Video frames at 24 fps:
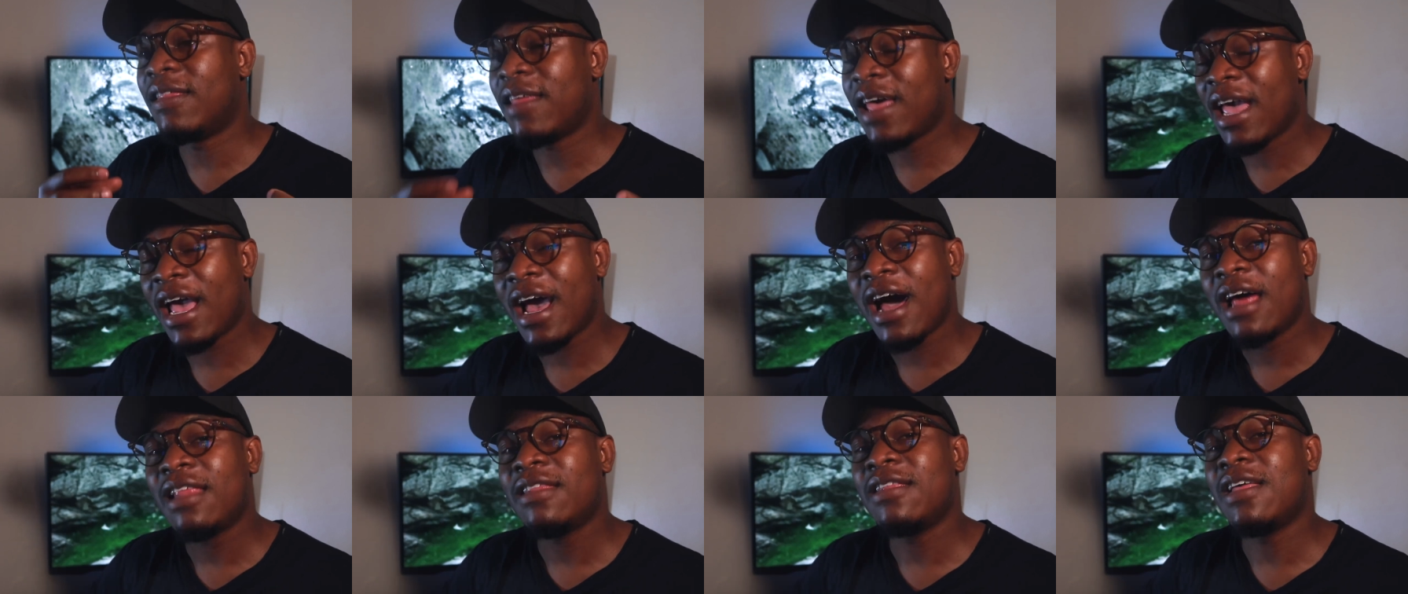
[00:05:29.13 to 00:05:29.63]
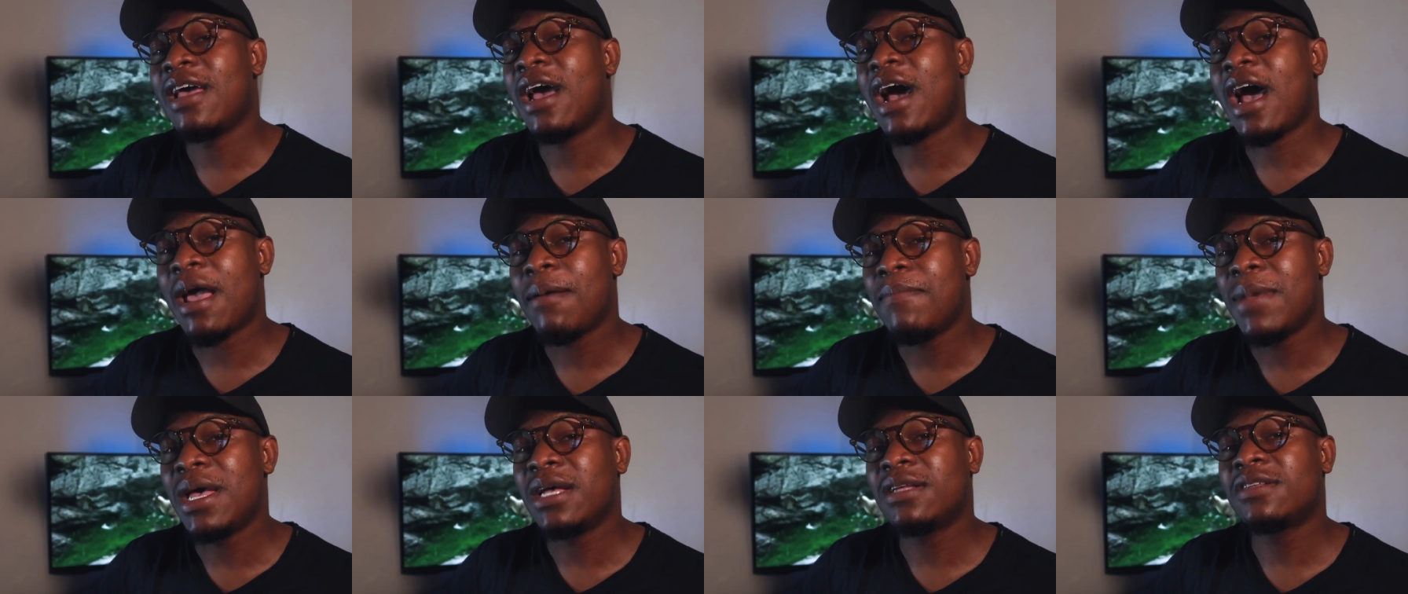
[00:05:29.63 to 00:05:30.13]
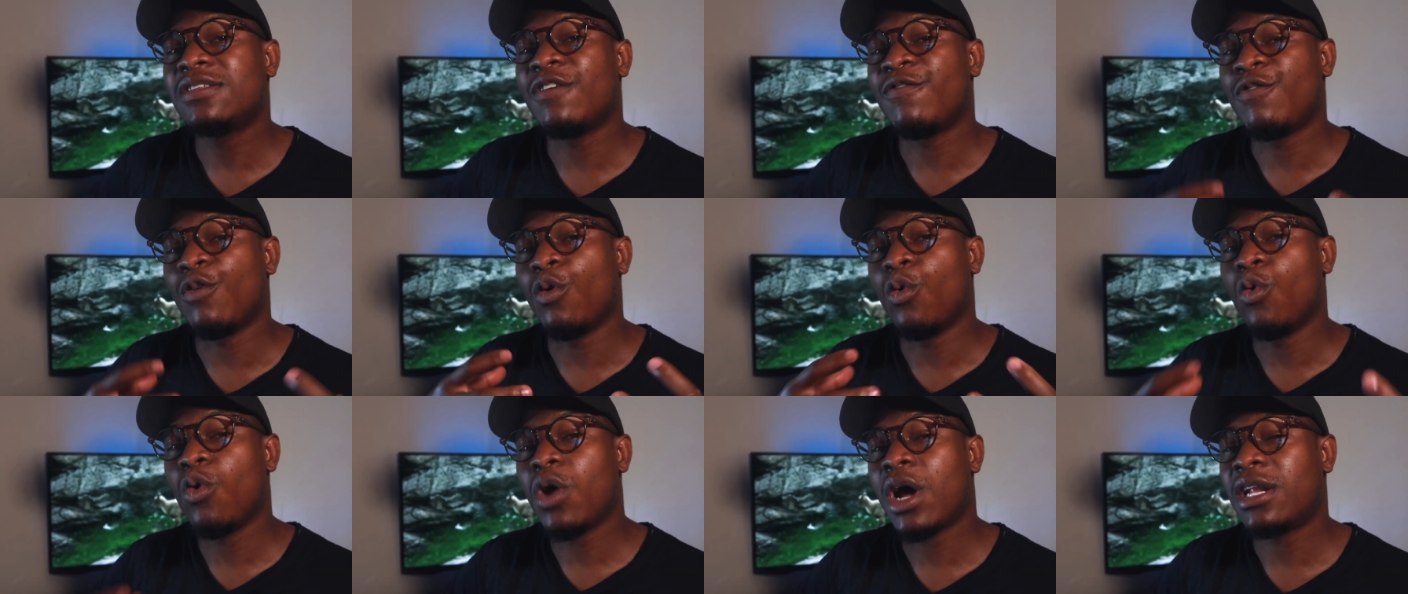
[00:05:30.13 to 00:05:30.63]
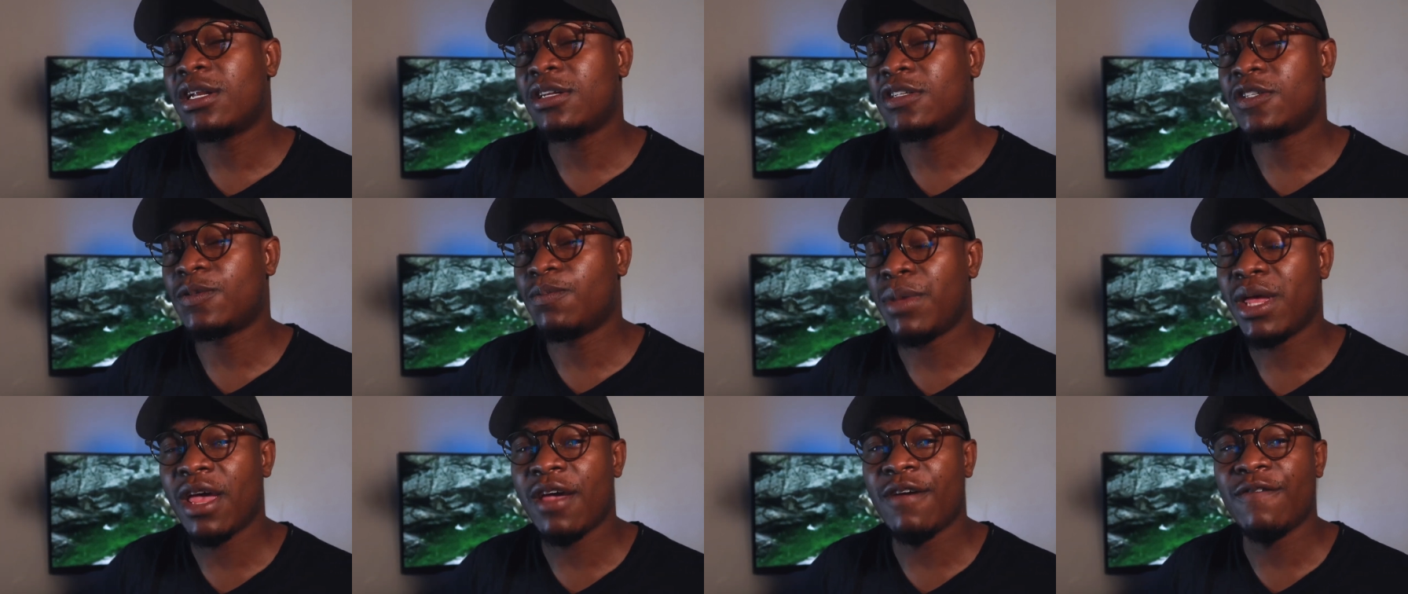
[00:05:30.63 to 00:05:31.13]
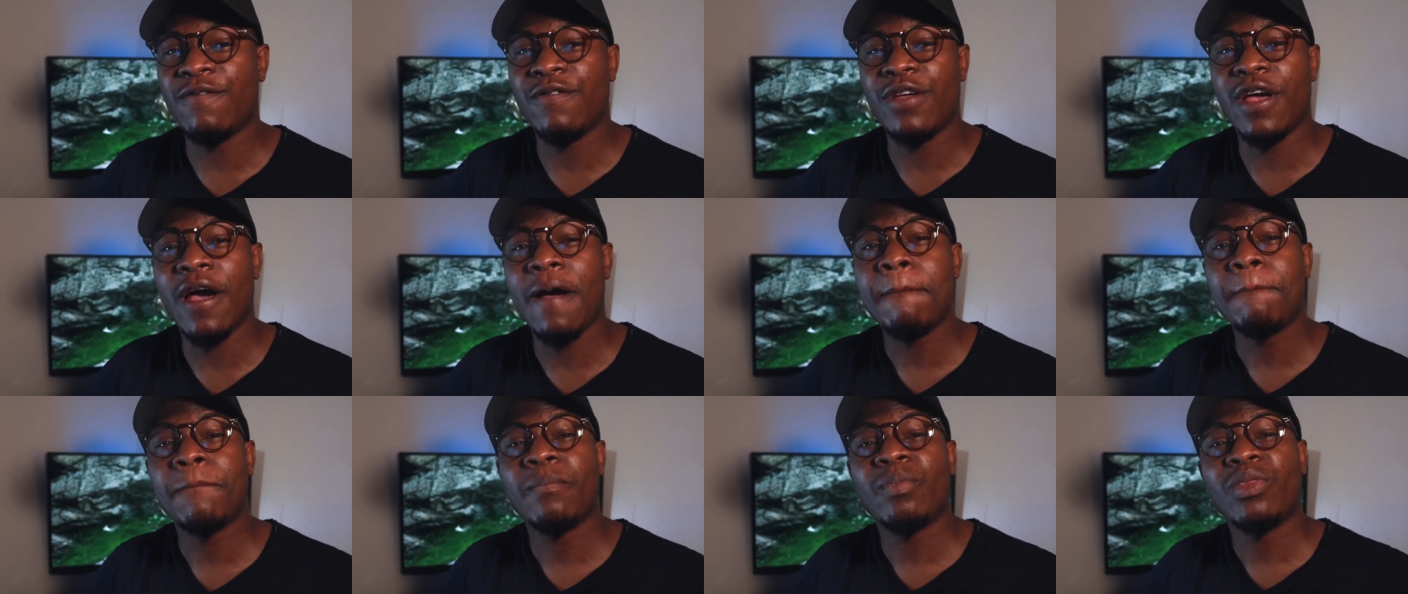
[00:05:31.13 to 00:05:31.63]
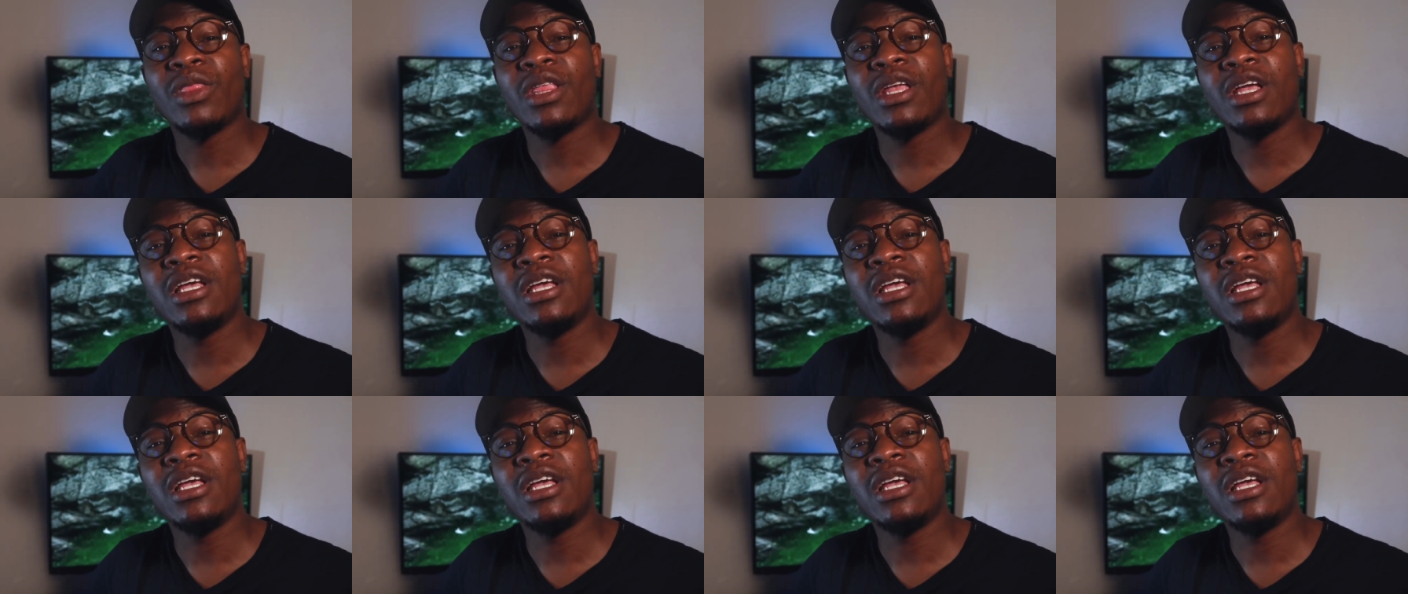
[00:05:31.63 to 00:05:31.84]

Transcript: There, the IBEX, if you look at its behavior,